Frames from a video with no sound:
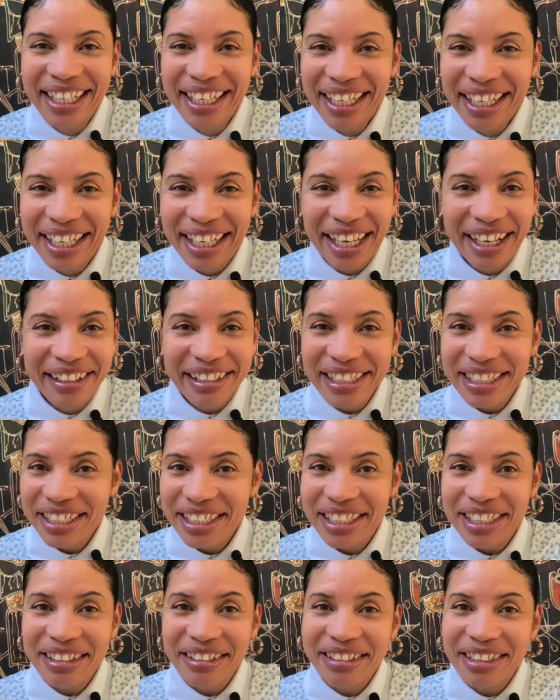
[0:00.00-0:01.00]
Carrie
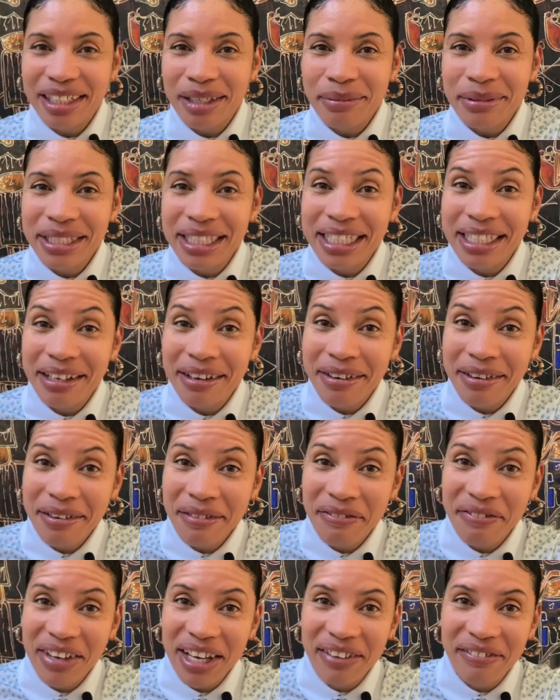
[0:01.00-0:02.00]
just shows up so
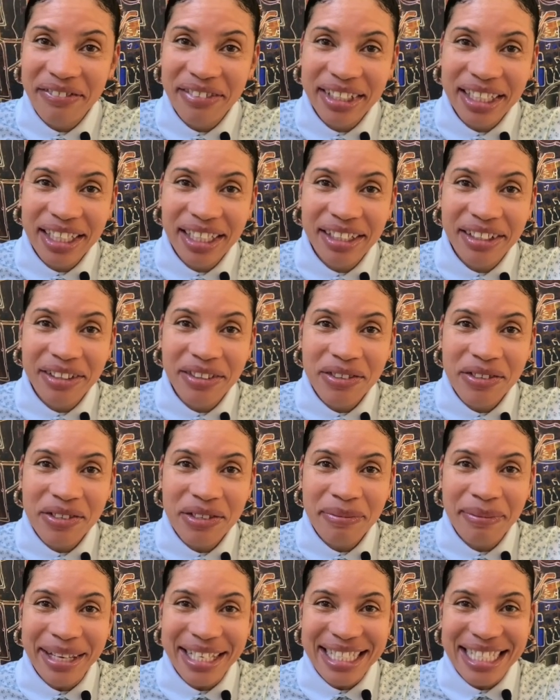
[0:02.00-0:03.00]
faithfully to those
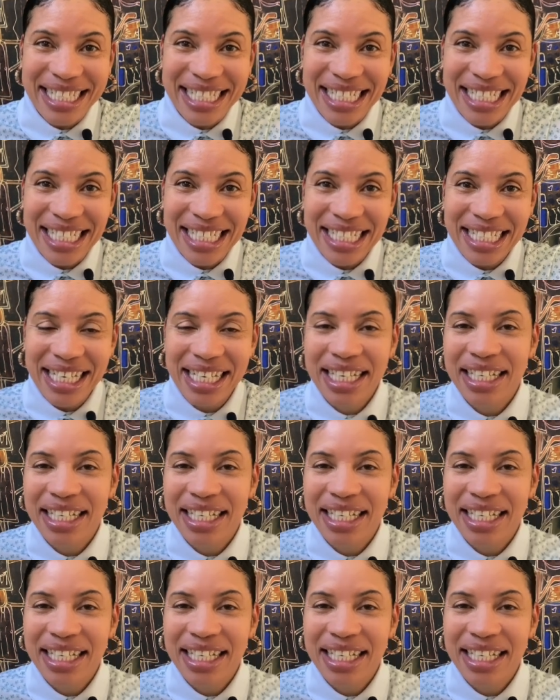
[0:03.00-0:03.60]
messages.